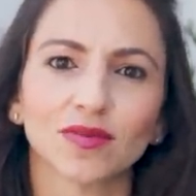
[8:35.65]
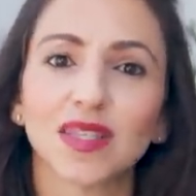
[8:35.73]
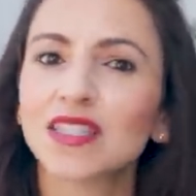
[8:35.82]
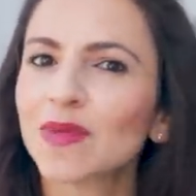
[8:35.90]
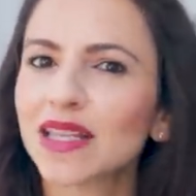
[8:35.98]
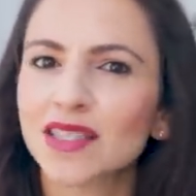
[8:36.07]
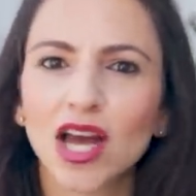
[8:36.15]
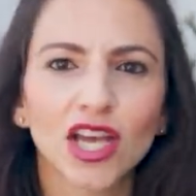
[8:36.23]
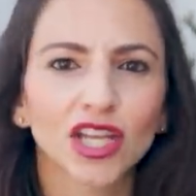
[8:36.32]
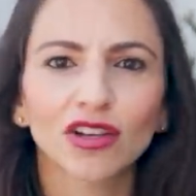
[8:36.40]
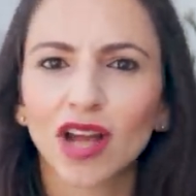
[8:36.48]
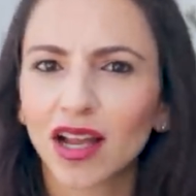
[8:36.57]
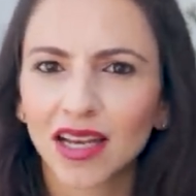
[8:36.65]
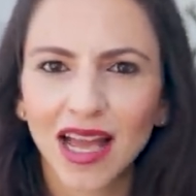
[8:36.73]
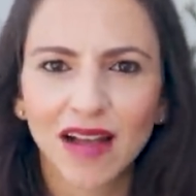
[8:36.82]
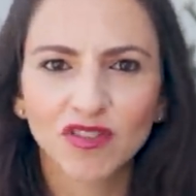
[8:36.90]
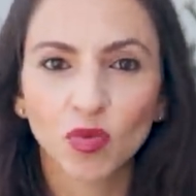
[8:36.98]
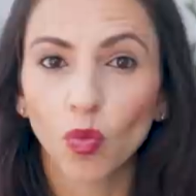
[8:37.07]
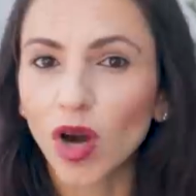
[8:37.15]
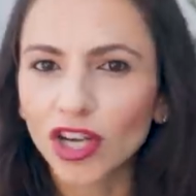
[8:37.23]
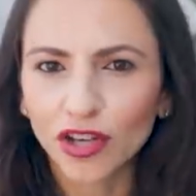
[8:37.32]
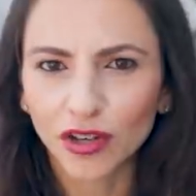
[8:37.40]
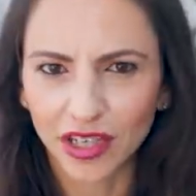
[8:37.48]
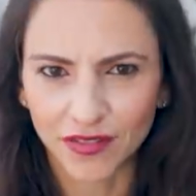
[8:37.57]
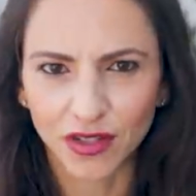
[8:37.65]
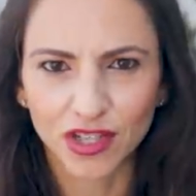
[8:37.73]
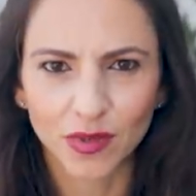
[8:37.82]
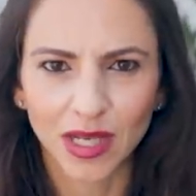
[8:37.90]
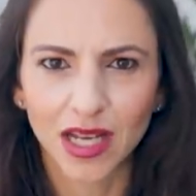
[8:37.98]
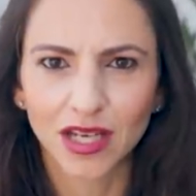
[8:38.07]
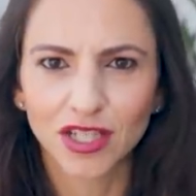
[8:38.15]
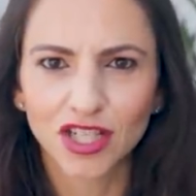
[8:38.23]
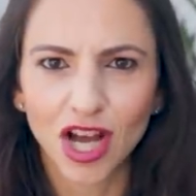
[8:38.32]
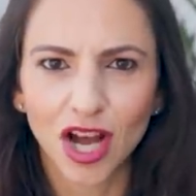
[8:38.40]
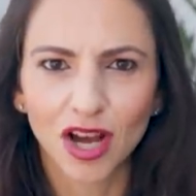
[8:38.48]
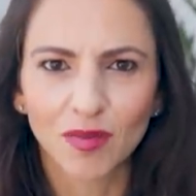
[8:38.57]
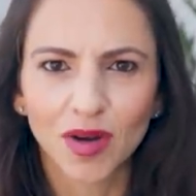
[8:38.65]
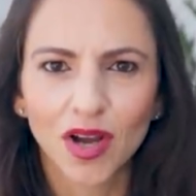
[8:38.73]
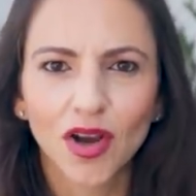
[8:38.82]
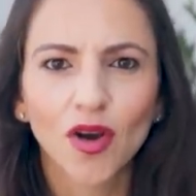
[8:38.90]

This means you're not gonna have to wonder if you're doing a good job,